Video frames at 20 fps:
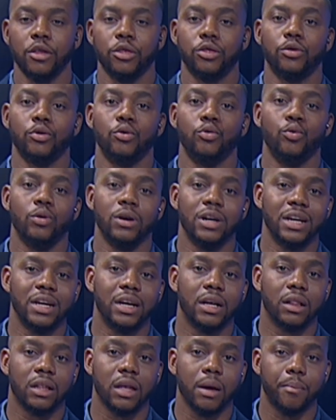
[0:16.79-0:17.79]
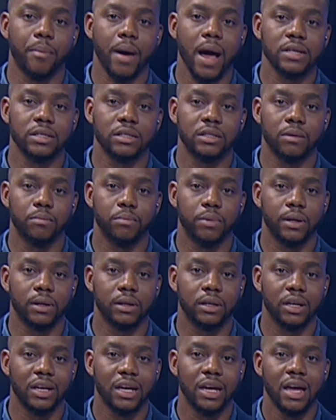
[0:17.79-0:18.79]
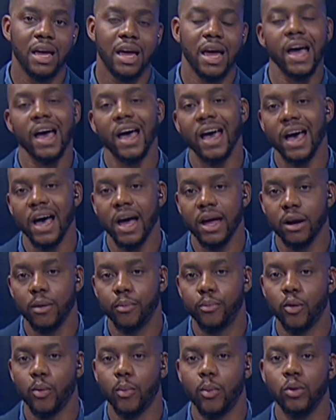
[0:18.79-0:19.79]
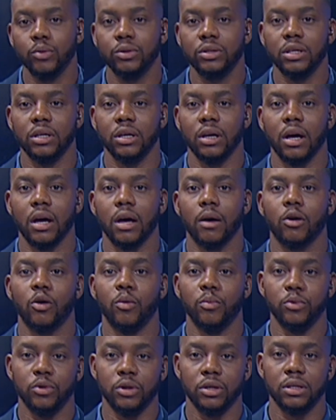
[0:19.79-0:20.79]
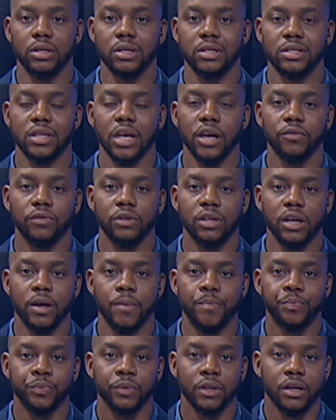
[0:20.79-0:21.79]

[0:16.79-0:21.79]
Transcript: through legal capacity building and promoting community safety.